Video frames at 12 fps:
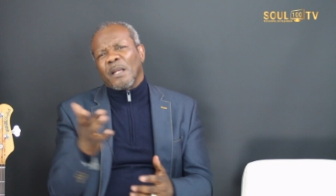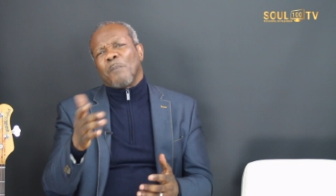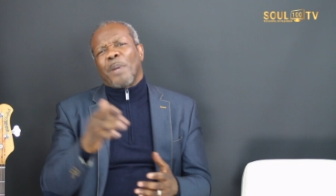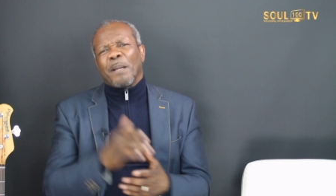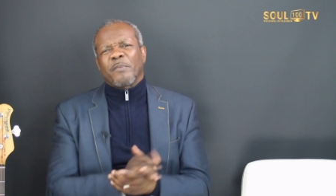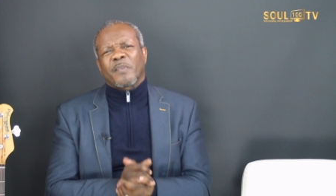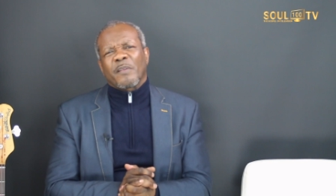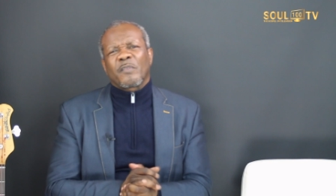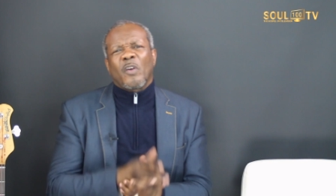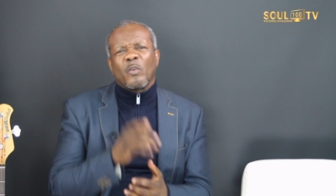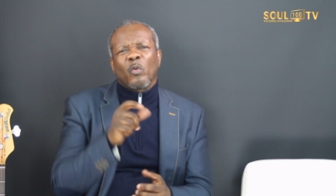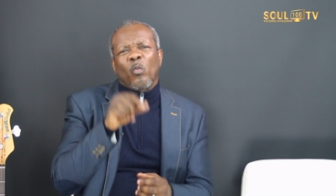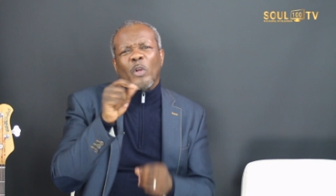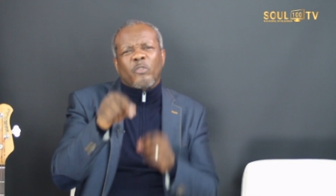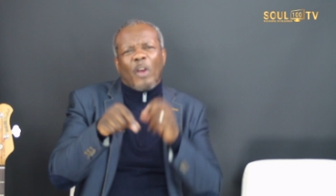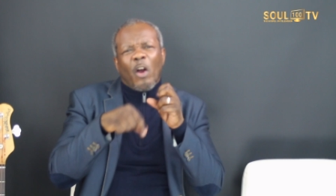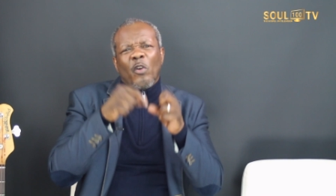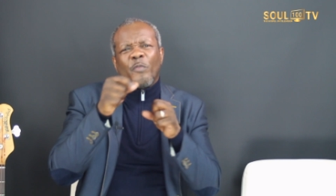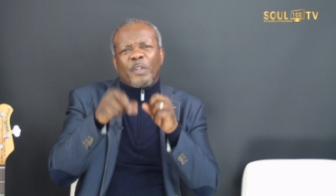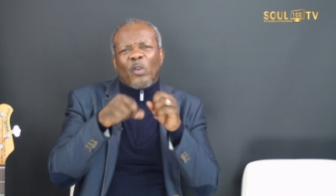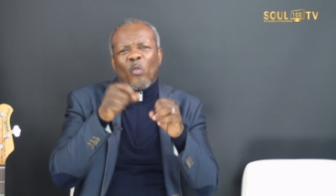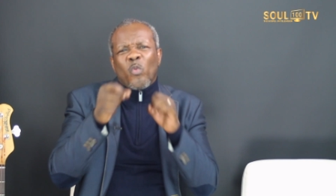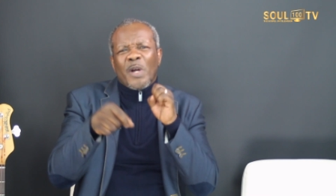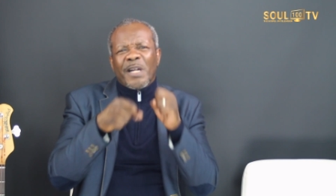You know, Bible says God will watch over
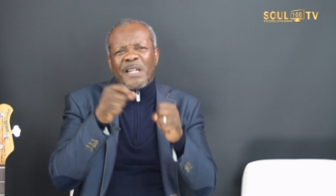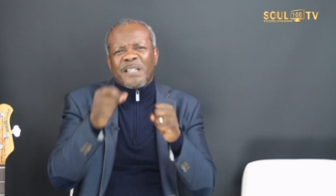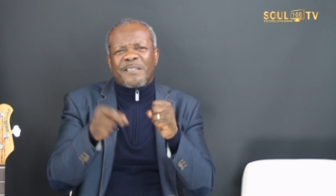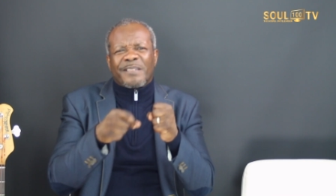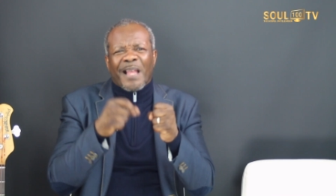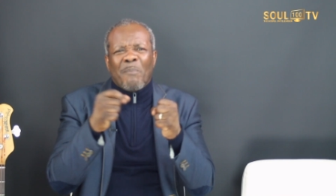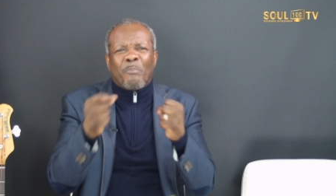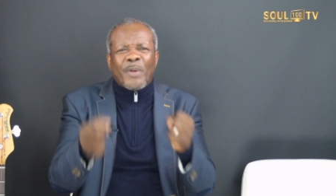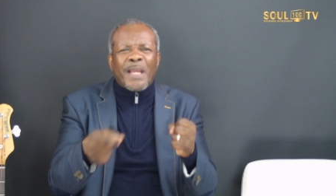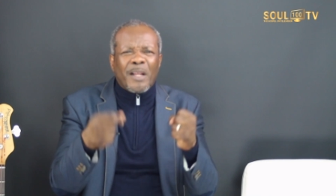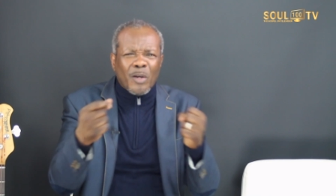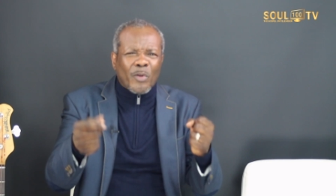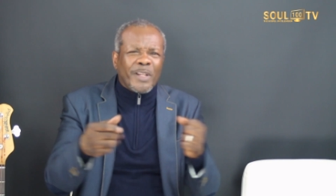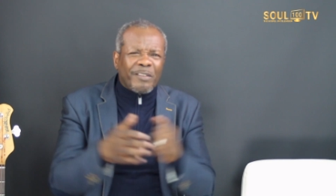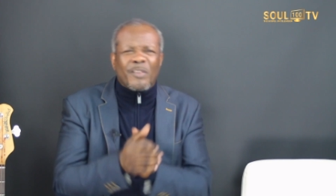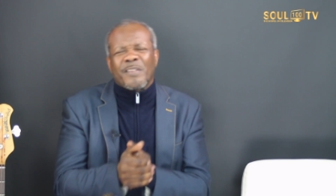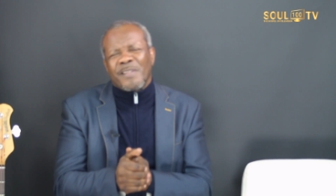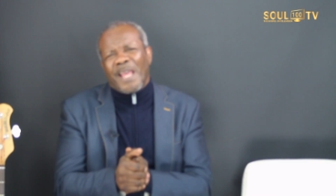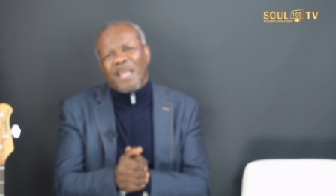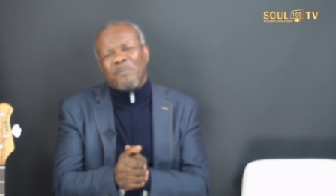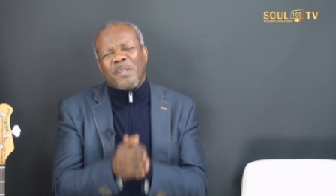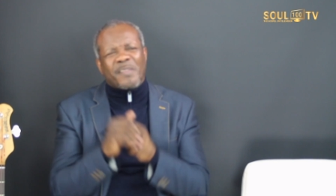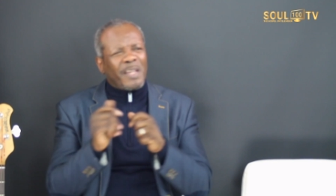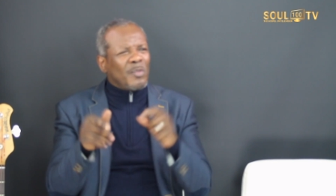the words that bring glory to his
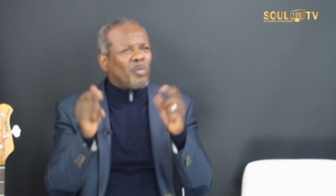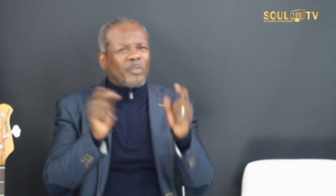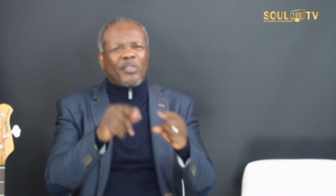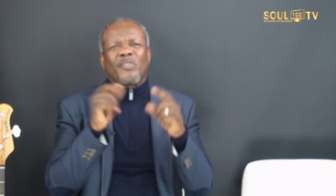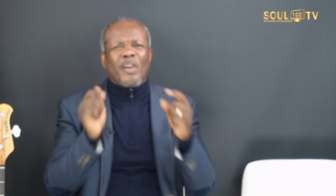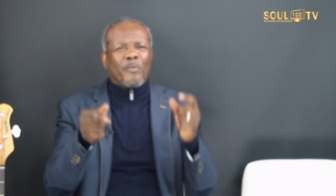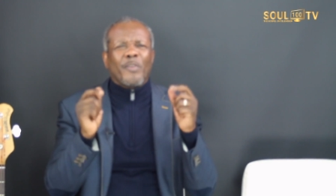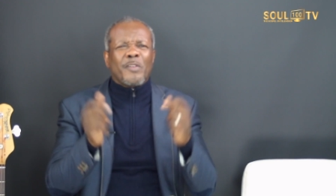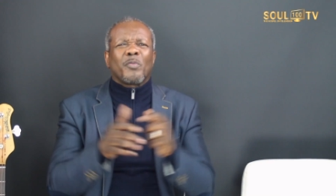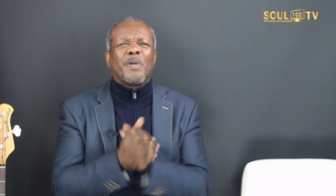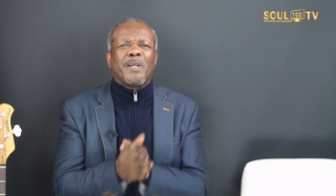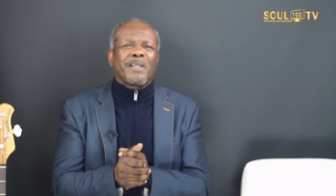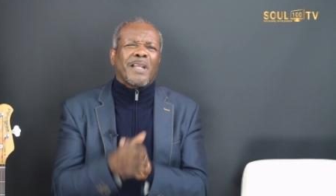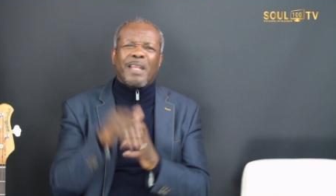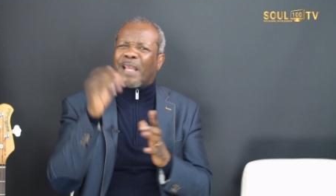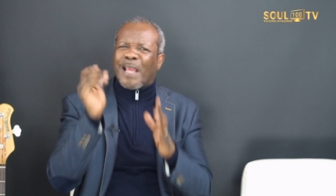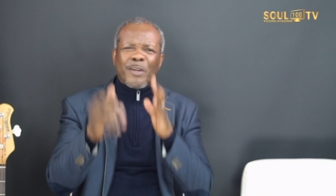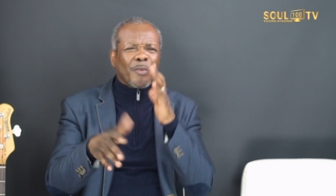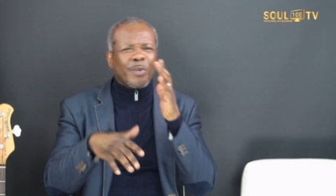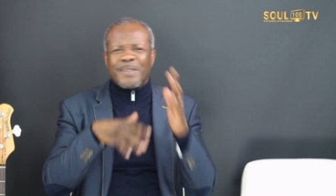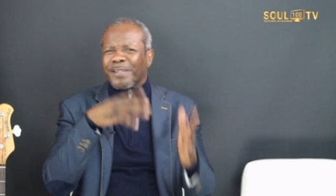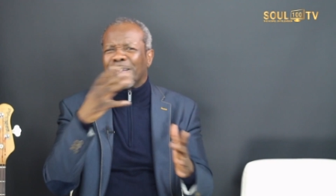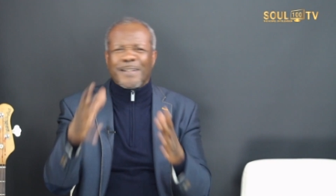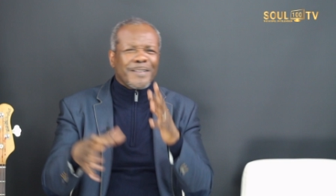name. He said he watches over his word and it cannot
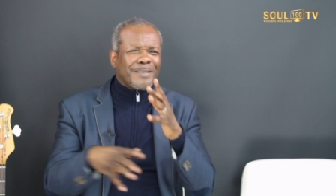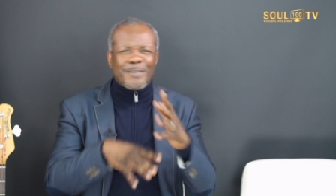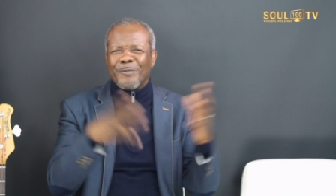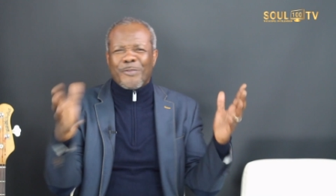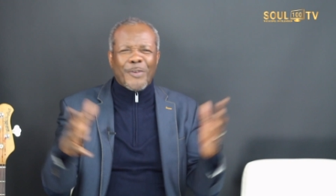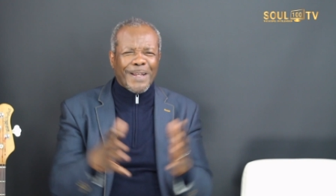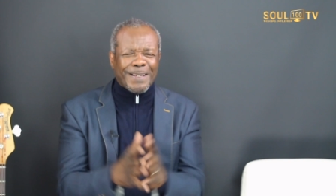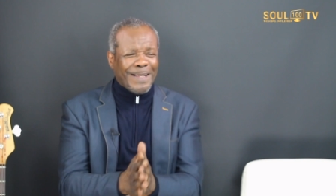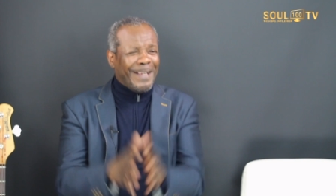return unto him void.